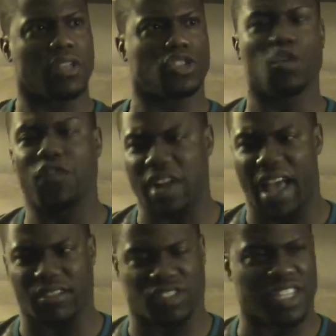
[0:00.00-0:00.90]

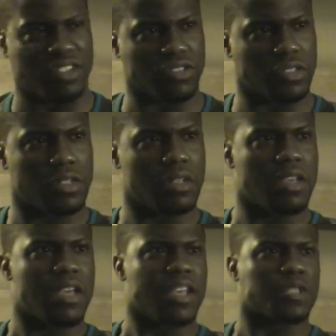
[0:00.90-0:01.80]
Juvenile sinners.
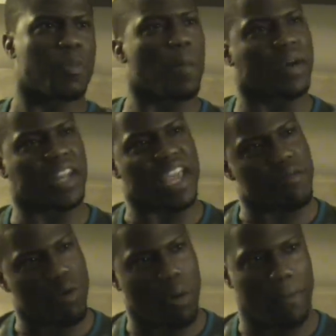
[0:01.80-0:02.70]
Spelled my
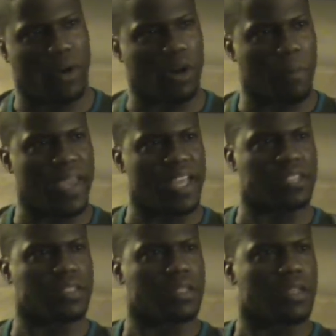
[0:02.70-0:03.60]
name on bunk
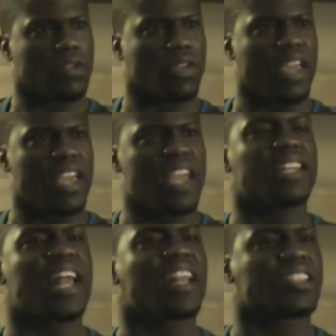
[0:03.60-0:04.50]
beds. Okay? In
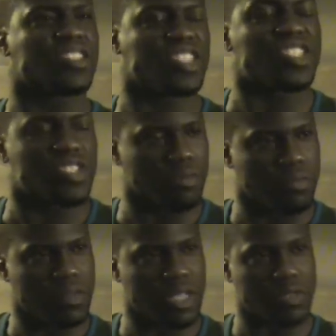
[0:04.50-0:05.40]
and out of the system.
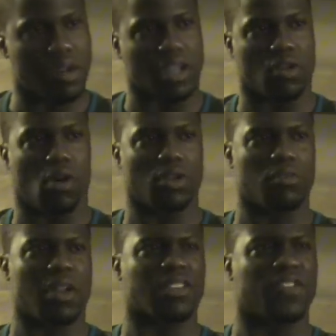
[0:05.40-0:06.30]
That's what I called it when I was